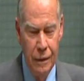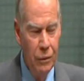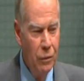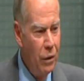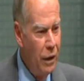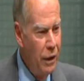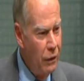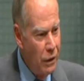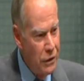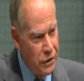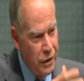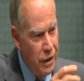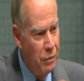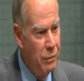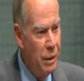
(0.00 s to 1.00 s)
Why do I see
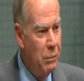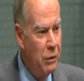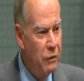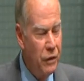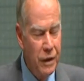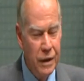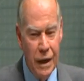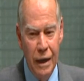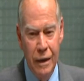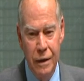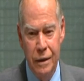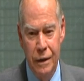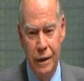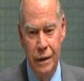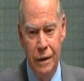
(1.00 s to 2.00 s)
the member for
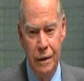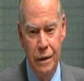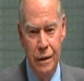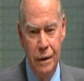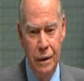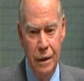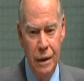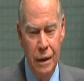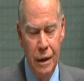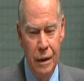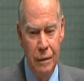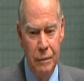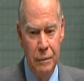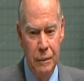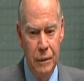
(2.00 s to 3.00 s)
Dunkley
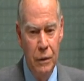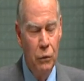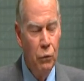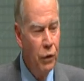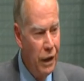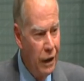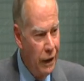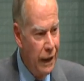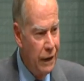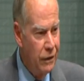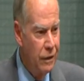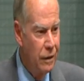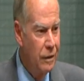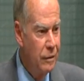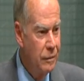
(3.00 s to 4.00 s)
re-elected?